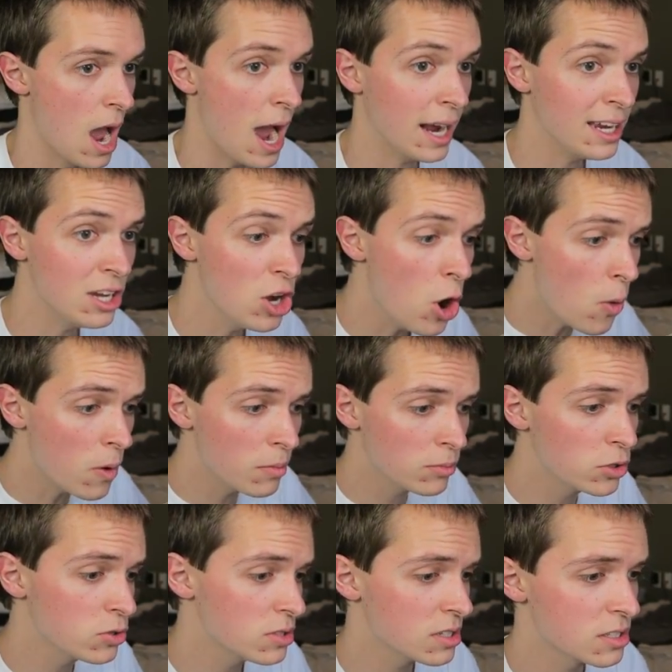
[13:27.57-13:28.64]
I know
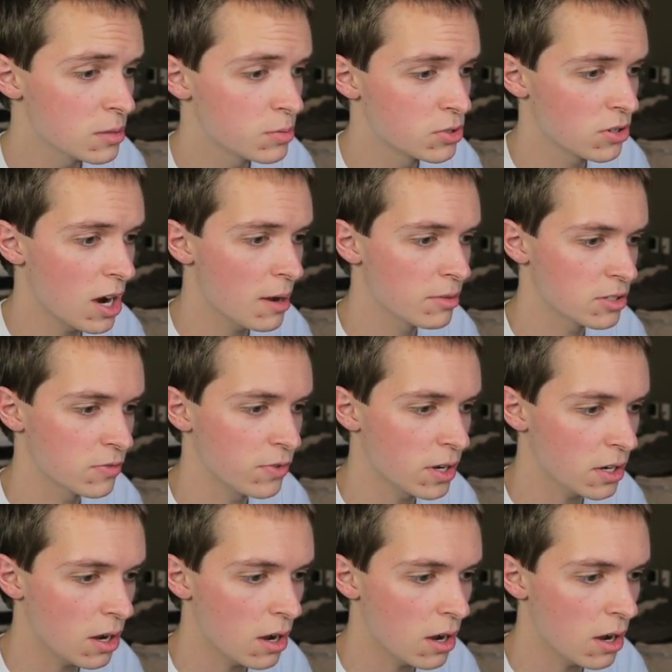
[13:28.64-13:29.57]
I'm losing subscribers, fuck